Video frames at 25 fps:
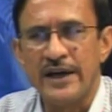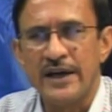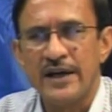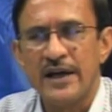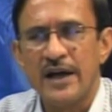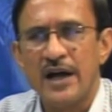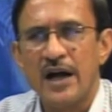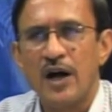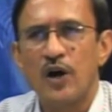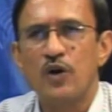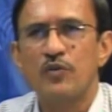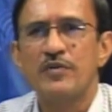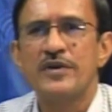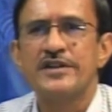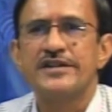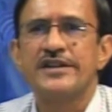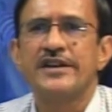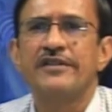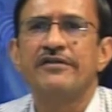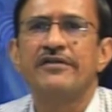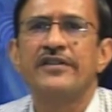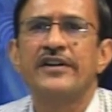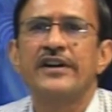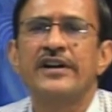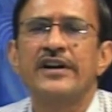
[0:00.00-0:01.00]
how much
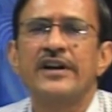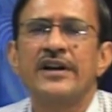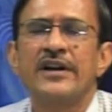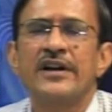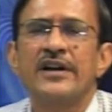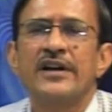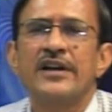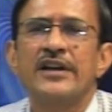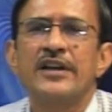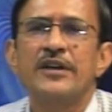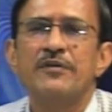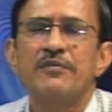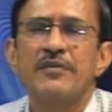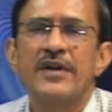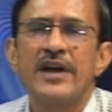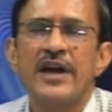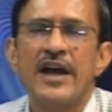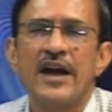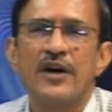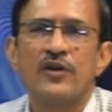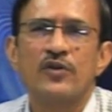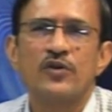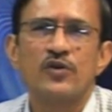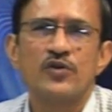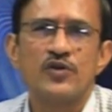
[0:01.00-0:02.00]
effort he may
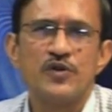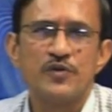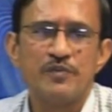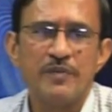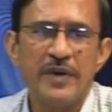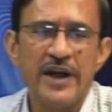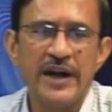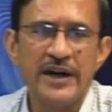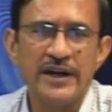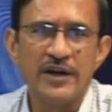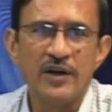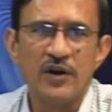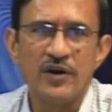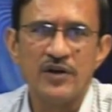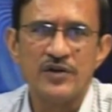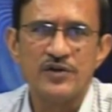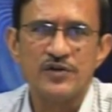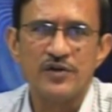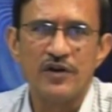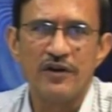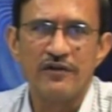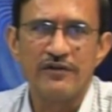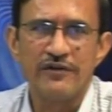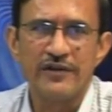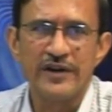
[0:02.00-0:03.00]
have to spend on
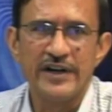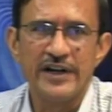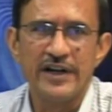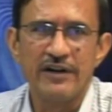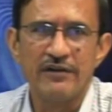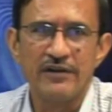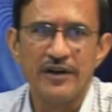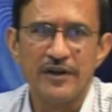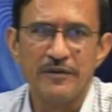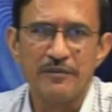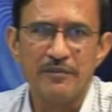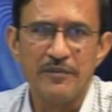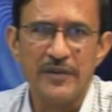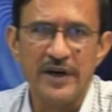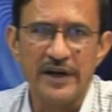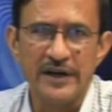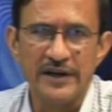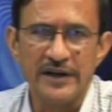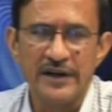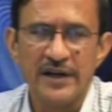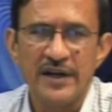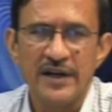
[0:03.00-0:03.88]
software development,